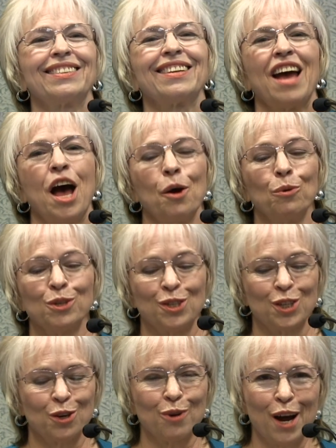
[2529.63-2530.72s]
I will
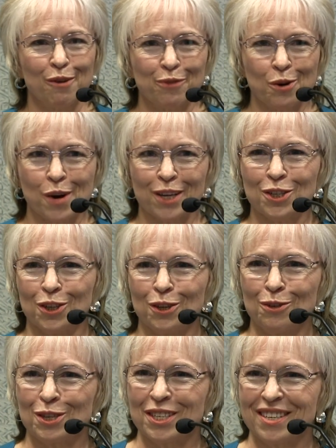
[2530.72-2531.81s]
stick around for
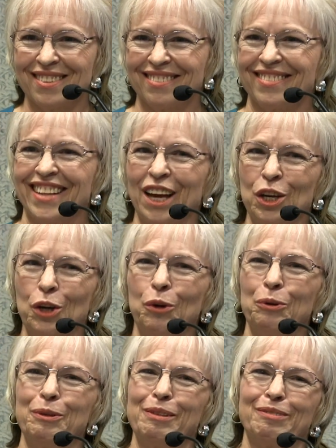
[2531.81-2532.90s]
questions. Thank
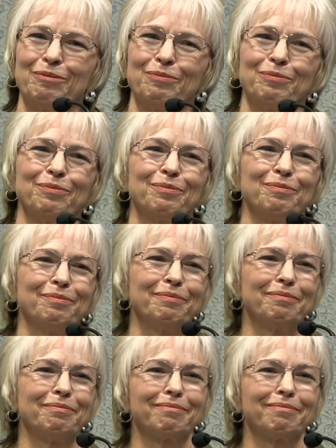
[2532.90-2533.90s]
you.